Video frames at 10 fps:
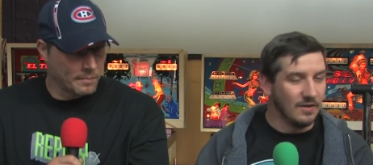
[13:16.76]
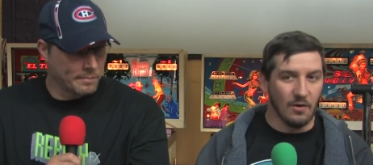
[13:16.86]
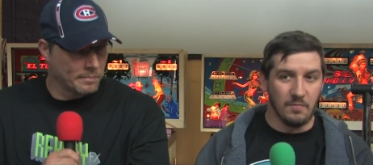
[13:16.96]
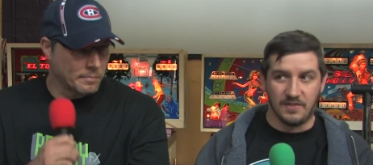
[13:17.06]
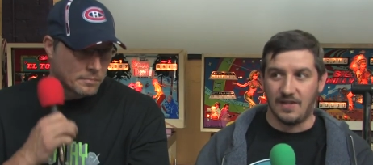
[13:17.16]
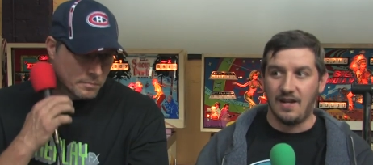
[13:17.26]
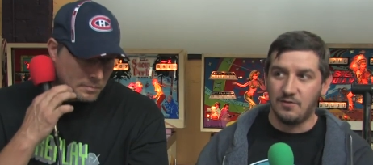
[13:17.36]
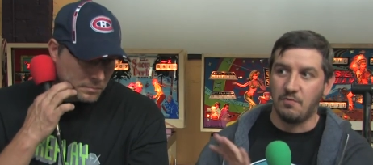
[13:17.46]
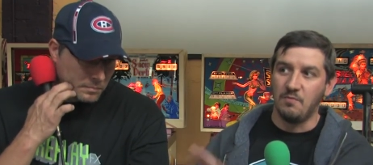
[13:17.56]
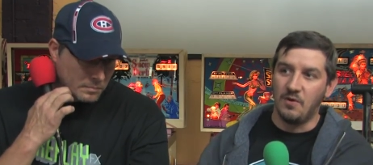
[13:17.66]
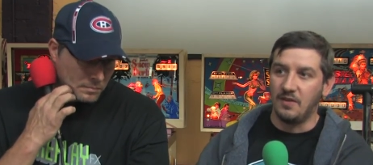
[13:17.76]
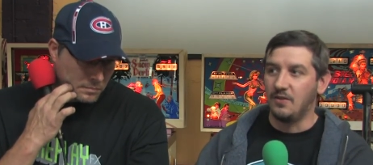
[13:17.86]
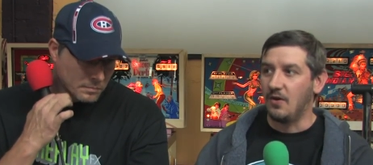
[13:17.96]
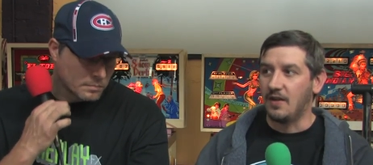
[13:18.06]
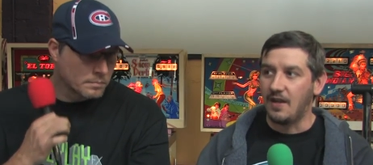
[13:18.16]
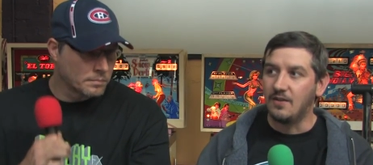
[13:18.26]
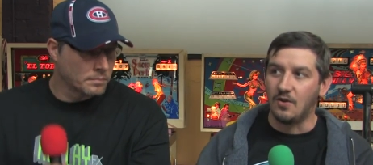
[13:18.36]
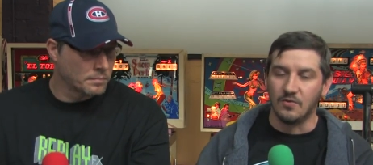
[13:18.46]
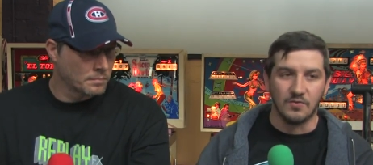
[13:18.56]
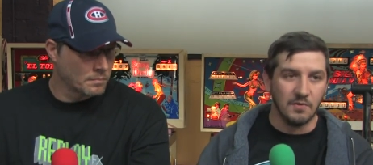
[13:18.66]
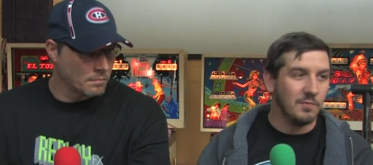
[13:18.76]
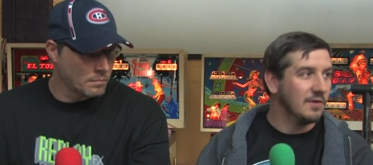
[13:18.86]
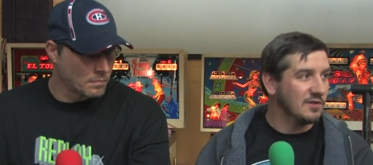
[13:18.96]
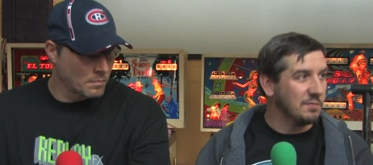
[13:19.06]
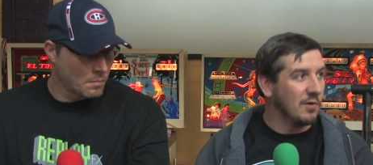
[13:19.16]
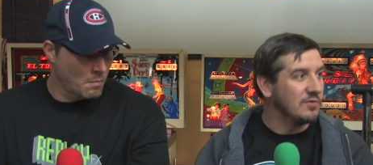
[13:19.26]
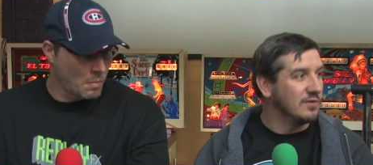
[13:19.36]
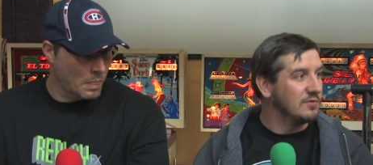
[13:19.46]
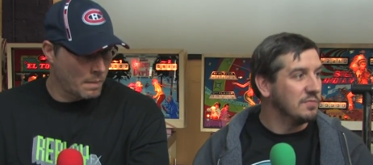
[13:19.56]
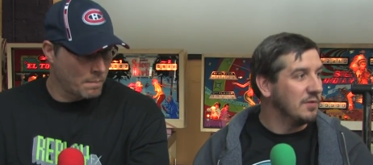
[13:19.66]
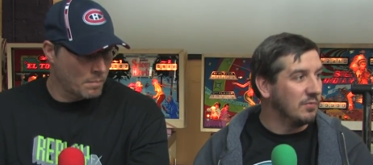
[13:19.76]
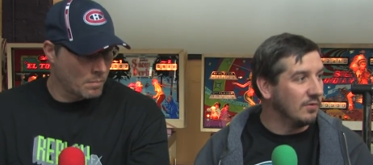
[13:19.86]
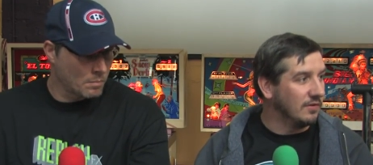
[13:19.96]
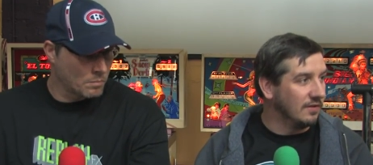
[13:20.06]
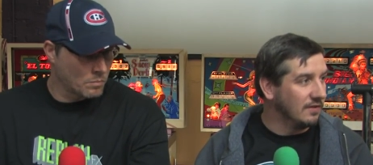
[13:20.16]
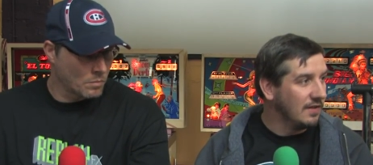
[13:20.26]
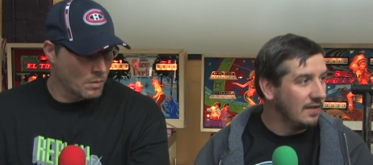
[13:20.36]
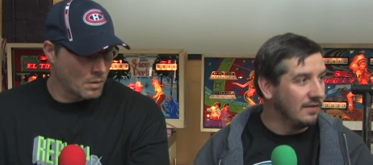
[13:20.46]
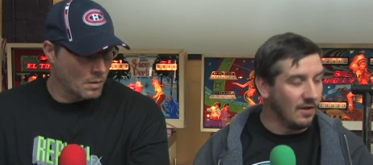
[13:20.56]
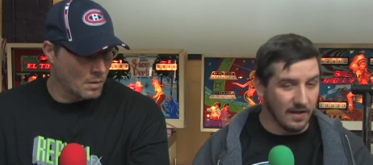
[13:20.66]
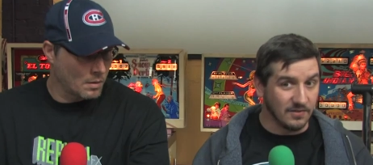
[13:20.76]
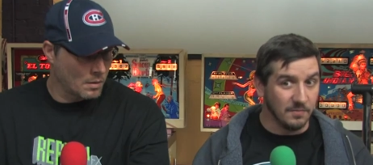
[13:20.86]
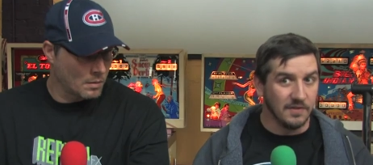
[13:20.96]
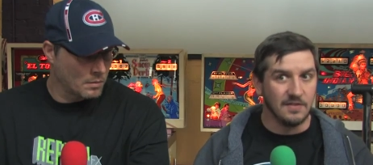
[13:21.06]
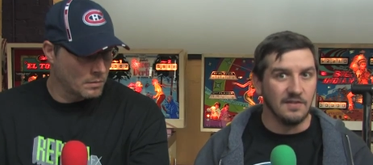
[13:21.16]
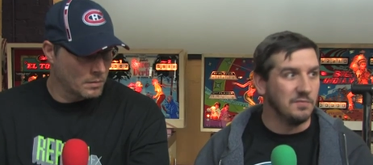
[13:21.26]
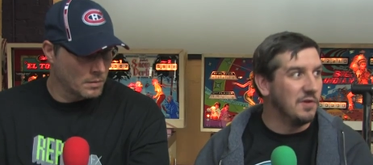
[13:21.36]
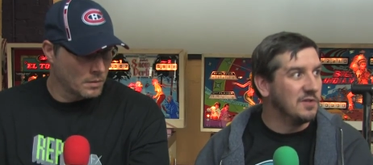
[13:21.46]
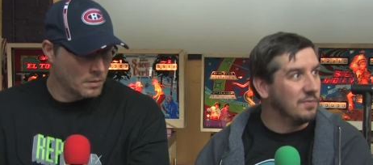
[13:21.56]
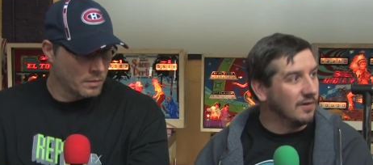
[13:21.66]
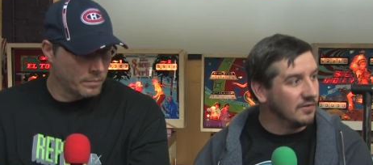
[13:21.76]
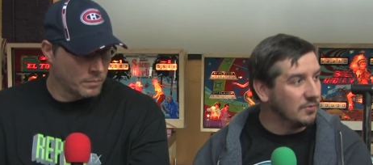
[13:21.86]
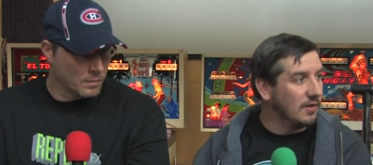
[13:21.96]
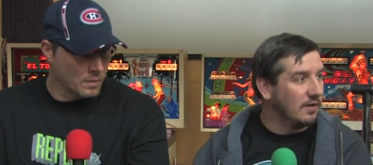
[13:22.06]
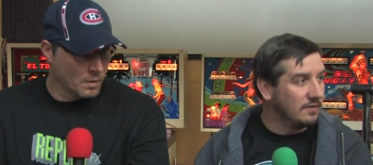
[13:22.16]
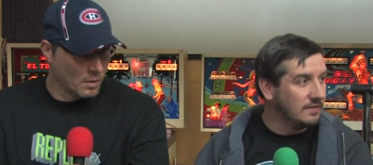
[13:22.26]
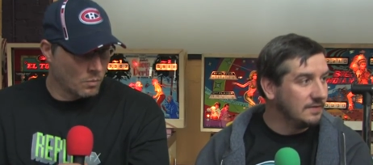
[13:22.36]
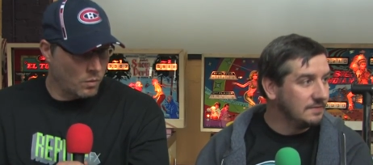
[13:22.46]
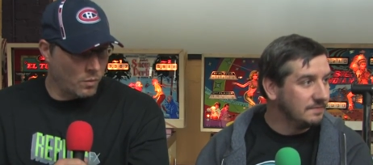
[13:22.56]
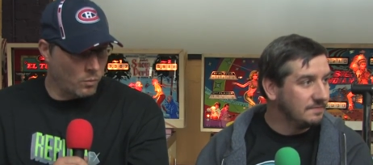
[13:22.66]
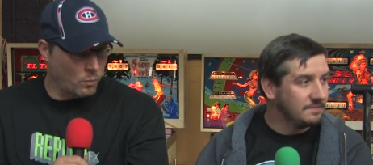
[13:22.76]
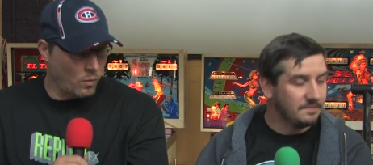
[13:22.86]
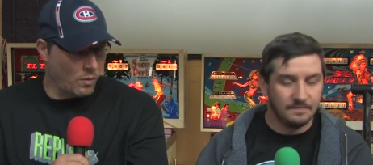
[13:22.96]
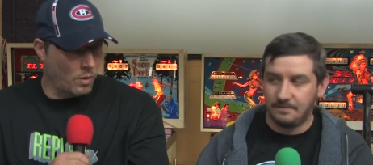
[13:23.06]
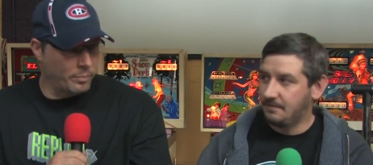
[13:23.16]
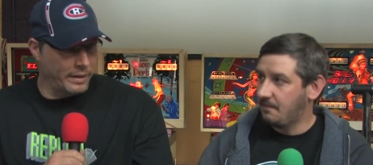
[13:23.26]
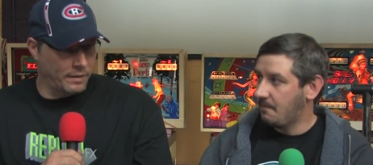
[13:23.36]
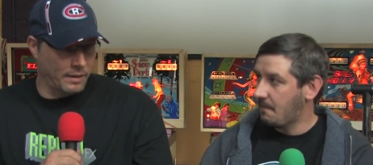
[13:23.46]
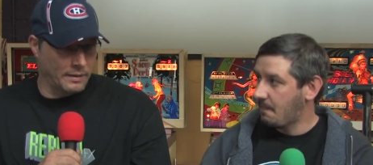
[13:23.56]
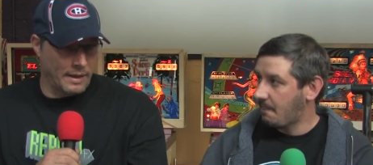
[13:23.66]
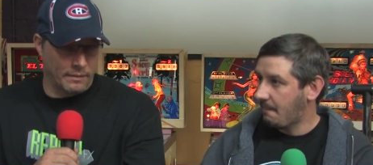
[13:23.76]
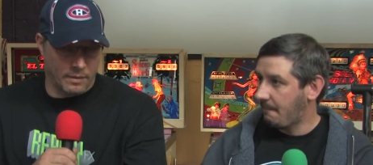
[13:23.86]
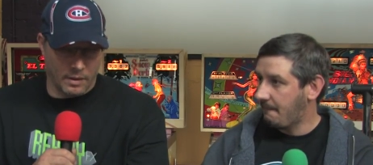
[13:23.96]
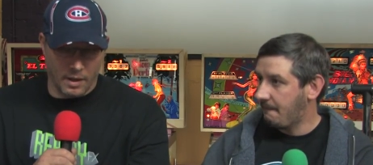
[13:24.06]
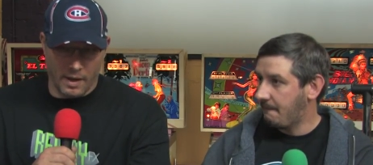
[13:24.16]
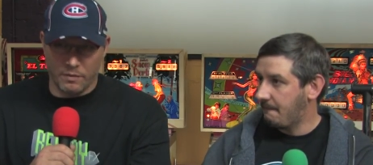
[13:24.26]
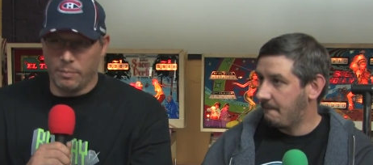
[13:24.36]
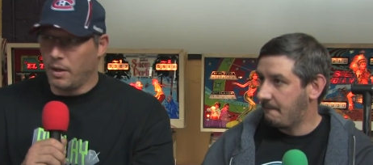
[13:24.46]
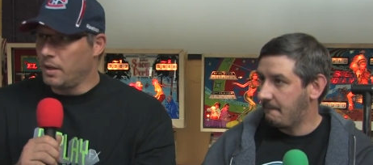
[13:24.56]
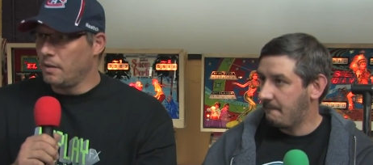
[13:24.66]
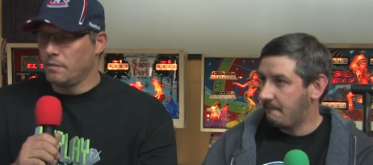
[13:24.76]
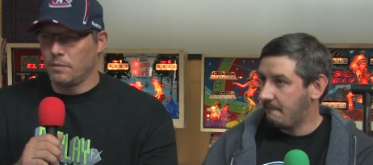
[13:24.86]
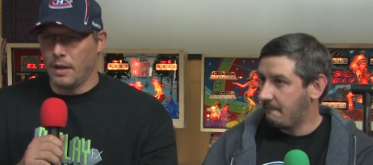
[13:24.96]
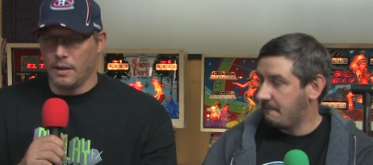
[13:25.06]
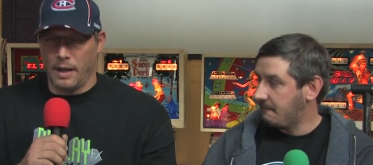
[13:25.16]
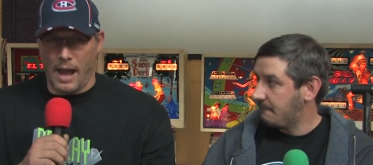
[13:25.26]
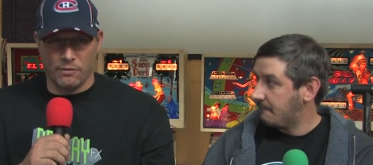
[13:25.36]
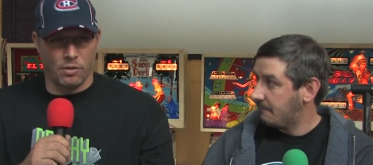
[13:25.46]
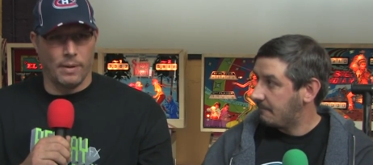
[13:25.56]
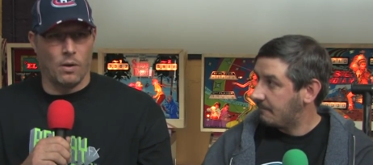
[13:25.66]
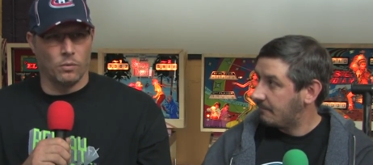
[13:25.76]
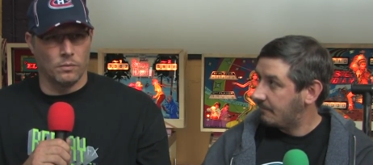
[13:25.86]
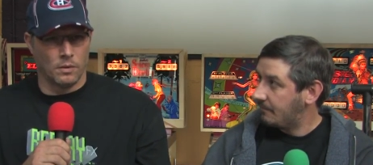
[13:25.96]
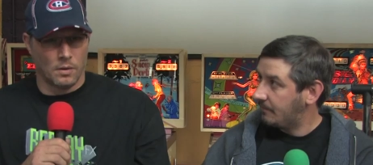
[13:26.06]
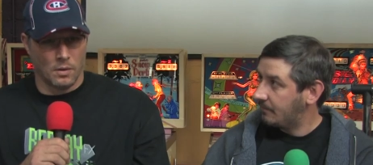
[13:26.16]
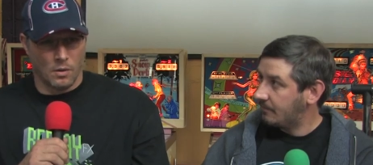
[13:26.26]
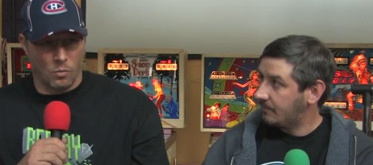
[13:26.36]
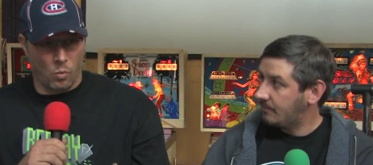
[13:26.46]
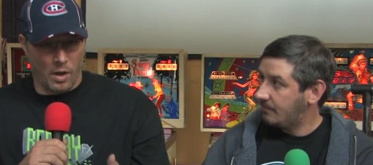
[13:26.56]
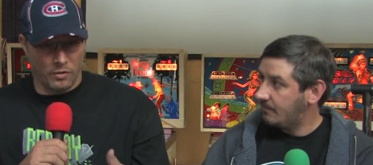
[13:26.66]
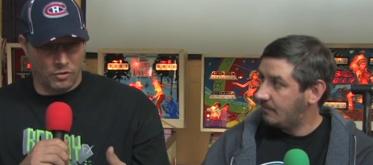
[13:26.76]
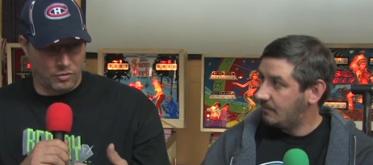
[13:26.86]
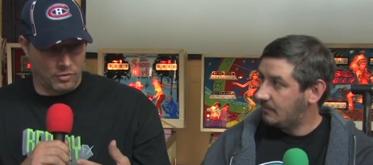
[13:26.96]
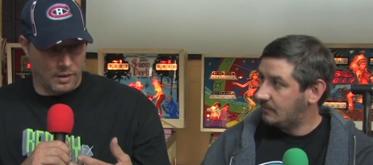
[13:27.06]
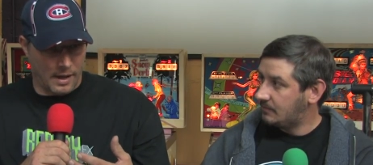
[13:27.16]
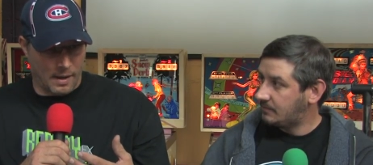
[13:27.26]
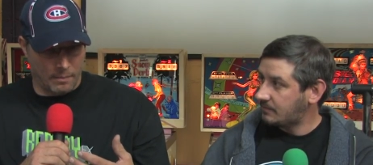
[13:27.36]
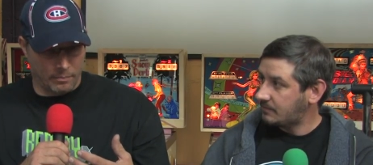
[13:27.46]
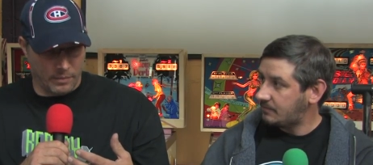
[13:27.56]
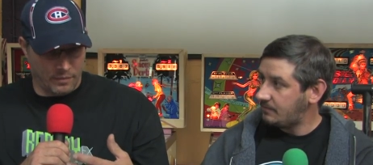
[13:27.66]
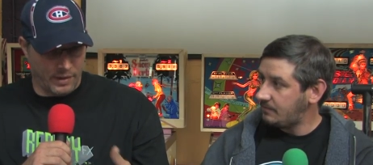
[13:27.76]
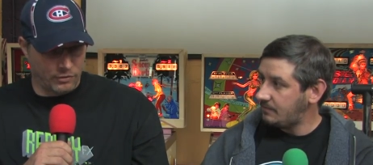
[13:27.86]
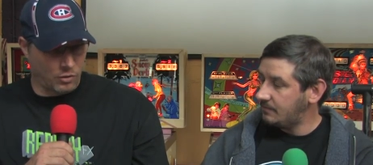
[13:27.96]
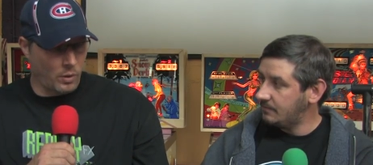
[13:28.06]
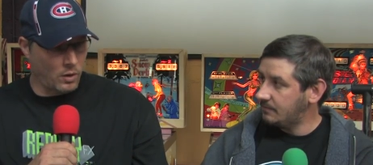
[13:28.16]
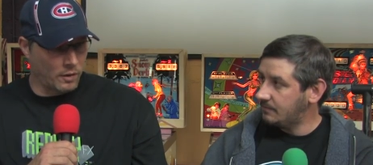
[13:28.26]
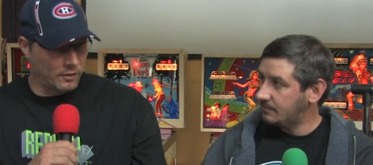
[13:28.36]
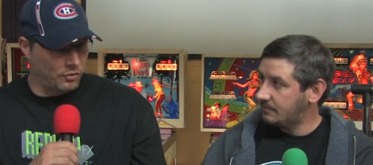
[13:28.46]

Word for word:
Speaker 1: you know besides promoting the arcade culture, we want to expose those people to the awesomeness that is Pittsburgh as well.
Speaker 2: Well, the, well, the one big thing that uh, everybody had asked about was um, events going on in the